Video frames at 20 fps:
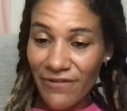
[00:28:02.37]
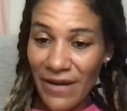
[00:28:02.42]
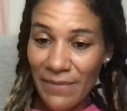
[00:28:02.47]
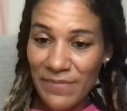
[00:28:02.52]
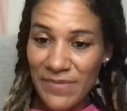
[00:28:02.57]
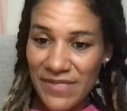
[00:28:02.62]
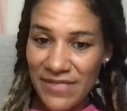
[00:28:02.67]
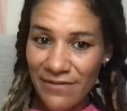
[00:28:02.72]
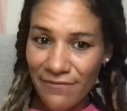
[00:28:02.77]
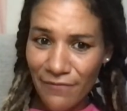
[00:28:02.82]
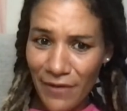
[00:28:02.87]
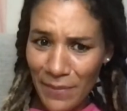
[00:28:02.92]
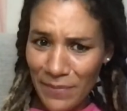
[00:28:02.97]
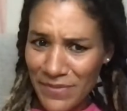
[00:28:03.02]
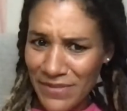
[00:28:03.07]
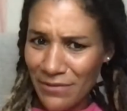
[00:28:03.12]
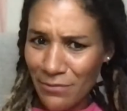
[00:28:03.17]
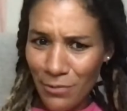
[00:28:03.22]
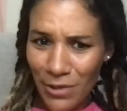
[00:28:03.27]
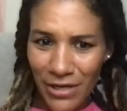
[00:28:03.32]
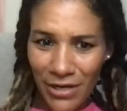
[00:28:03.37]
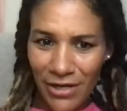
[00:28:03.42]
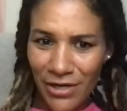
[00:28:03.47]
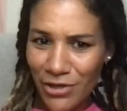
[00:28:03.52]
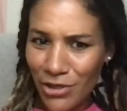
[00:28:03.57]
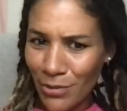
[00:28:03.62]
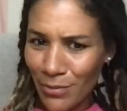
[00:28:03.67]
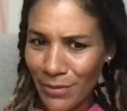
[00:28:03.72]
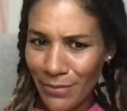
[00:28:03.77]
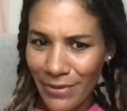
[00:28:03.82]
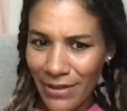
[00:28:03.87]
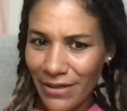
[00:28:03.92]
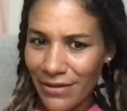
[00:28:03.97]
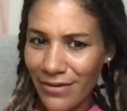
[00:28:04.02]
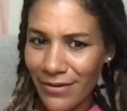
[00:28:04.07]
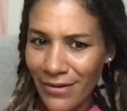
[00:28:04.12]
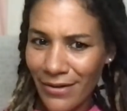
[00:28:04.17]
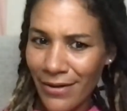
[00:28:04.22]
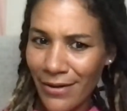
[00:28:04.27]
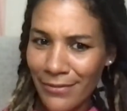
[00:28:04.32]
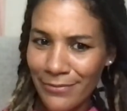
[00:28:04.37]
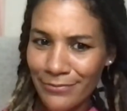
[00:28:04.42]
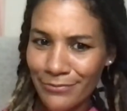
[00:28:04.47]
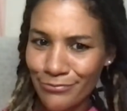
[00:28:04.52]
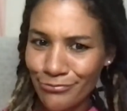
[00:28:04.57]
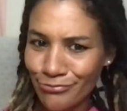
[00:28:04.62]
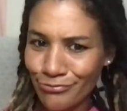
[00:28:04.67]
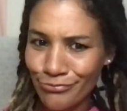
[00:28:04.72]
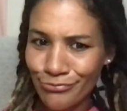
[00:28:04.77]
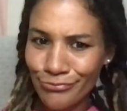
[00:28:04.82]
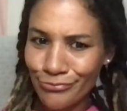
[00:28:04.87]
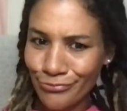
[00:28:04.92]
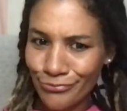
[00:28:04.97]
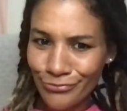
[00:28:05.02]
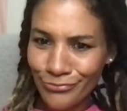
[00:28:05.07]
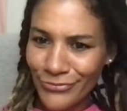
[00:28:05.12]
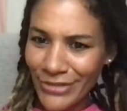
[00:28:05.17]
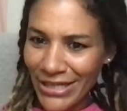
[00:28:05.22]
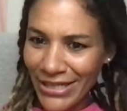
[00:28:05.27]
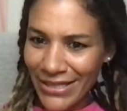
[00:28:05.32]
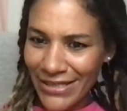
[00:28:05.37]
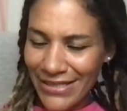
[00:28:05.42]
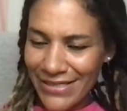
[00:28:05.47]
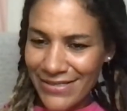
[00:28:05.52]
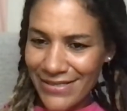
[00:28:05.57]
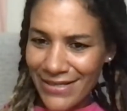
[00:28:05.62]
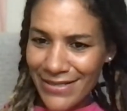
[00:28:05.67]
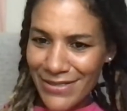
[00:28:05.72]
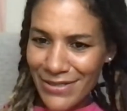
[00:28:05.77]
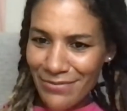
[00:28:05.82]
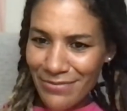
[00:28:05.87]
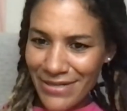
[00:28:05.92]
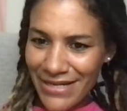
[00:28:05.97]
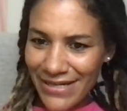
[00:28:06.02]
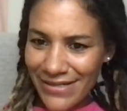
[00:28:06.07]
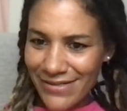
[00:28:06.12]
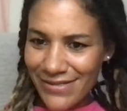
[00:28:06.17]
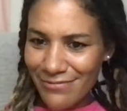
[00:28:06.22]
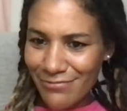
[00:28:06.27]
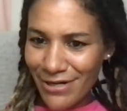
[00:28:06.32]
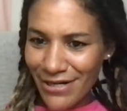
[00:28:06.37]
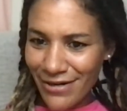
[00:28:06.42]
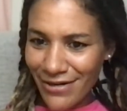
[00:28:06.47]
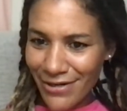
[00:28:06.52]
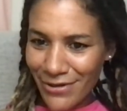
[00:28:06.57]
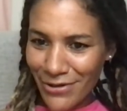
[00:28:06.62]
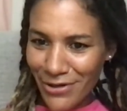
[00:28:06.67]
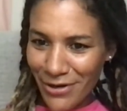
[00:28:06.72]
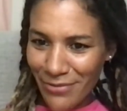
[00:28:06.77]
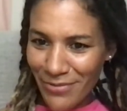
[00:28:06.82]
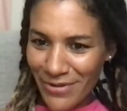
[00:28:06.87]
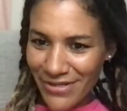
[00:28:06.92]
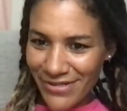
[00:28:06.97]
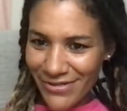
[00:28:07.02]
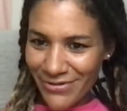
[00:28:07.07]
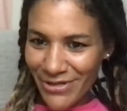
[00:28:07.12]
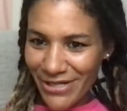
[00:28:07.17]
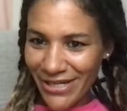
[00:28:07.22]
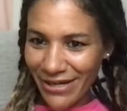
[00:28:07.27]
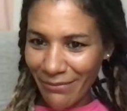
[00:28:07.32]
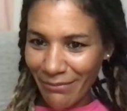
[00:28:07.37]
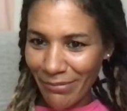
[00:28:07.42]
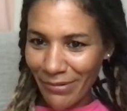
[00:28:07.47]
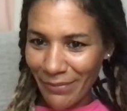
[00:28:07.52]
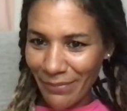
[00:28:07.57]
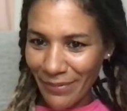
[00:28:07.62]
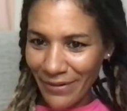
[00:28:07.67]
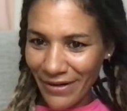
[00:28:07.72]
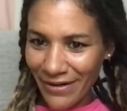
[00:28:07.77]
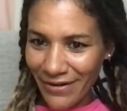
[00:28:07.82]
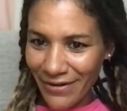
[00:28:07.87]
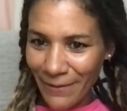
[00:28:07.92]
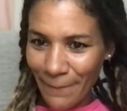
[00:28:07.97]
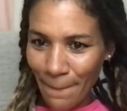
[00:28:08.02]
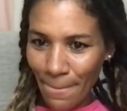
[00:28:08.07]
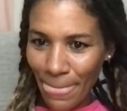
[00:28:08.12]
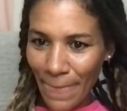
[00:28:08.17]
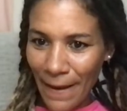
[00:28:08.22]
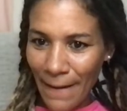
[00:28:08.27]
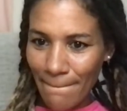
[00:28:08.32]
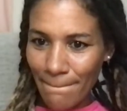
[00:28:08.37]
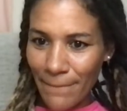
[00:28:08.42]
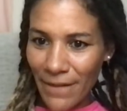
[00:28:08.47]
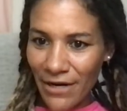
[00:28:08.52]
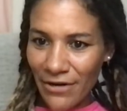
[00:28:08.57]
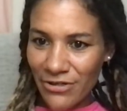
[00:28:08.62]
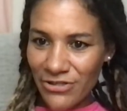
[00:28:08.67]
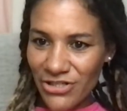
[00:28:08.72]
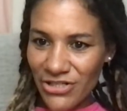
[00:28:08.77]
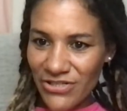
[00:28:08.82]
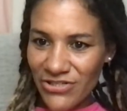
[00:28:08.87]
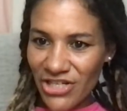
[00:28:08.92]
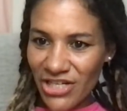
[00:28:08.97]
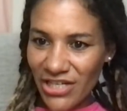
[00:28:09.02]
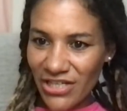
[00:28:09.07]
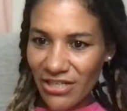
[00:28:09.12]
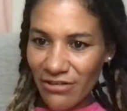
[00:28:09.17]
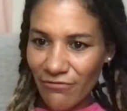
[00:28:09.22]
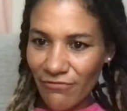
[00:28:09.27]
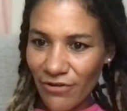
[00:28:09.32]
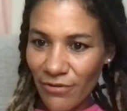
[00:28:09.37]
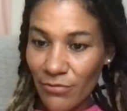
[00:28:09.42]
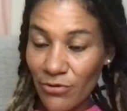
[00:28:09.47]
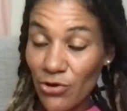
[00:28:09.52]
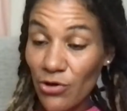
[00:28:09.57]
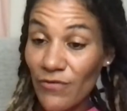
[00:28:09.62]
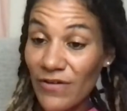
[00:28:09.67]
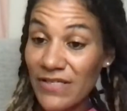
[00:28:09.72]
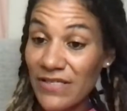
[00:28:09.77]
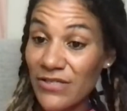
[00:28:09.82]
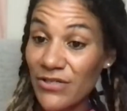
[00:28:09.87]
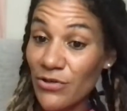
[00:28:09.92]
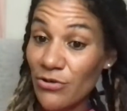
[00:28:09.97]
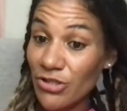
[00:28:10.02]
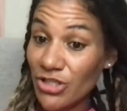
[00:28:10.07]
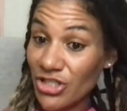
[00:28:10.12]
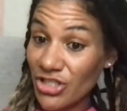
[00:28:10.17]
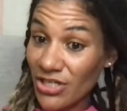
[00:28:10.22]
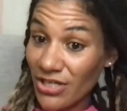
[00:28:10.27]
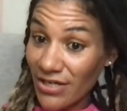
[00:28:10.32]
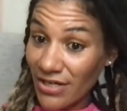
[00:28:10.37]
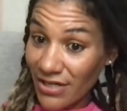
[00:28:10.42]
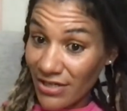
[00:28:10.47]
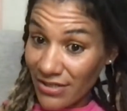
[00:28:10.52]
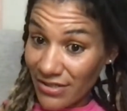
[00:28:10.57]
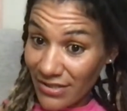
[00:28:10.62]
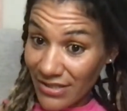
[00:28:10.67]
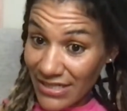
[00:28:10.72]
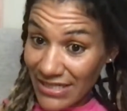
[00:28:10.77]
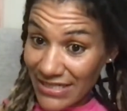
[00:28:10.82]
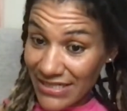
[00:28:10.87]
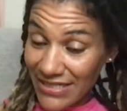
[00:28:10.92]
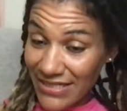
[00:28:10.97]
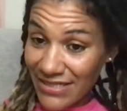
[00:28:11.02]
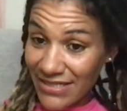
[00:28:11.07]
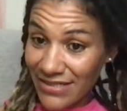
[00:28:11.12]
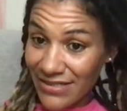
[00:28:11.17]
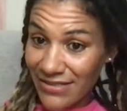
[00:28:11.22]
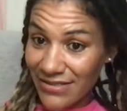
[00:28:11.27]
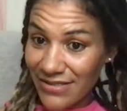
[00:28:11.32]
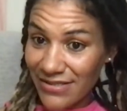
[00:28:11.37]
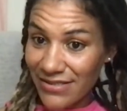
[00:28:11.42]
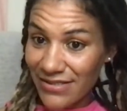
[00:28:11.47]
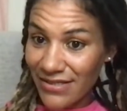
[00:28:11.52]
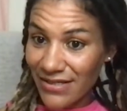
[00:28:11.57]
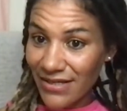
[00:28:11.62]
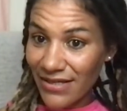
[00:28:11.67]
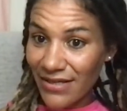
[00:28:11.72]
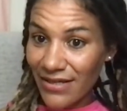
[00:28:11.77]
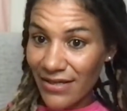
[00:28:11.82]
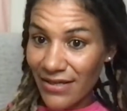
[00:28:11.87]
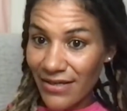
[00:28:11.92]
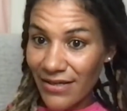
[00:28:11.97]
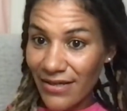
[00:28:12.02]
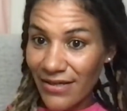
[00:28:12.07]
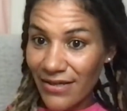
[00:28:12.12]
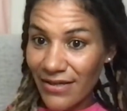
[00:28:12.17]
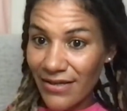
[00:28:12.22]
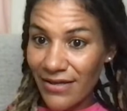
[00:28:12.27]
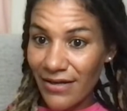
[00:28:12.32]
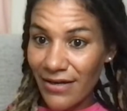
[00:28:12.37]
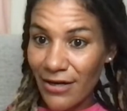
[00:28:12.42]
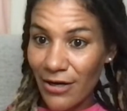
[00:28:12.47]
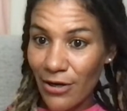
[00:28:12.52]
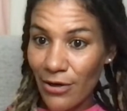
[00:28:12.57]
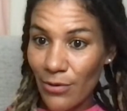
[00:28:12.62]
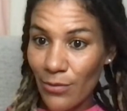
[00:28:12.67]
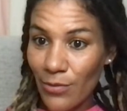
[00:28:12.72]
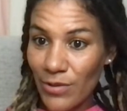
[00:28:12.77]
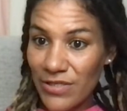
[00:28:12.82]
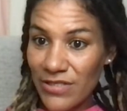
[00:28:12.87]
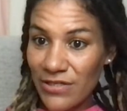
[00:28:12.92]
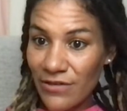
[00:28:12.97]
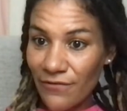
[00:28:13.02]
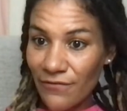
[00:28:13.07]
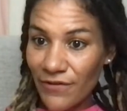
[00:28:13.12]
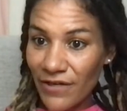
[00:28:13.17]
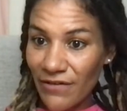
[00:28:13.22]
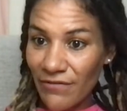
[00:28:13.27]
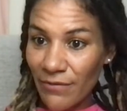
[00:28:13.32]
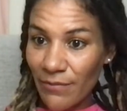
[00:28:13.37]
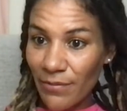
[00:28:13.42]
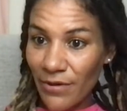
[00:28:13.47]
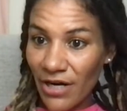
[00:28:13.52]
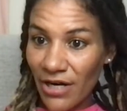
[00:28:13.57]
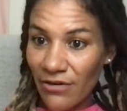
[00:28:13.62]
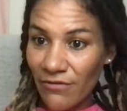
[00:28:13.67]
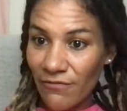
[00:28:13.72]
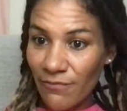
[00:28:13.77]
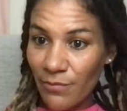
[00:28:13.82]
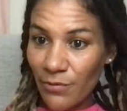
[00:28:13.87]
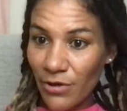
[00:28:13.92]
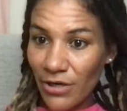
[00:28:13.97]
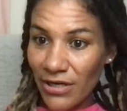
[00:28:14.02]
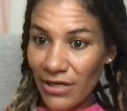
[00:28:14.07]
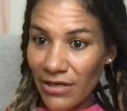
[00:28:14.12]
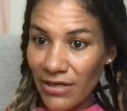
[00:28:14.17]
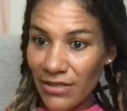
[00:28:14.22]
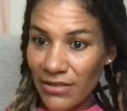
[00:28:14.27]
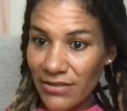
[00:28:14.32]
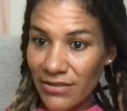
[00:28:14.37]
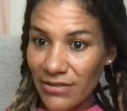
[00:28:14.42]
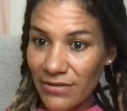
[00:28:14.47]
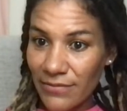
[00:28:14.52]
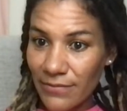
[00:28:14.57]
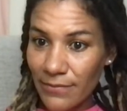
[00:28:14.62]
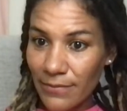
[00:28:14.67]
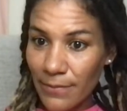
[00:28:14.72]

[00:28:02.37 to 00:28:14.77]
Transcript: Fapsi, Fapsi, when are you coming back? Huh? Send some dates. When are you coming so we can prepare? Maro, just checking in from Nova Scotia. Greetings. What's your favorite part of Portland?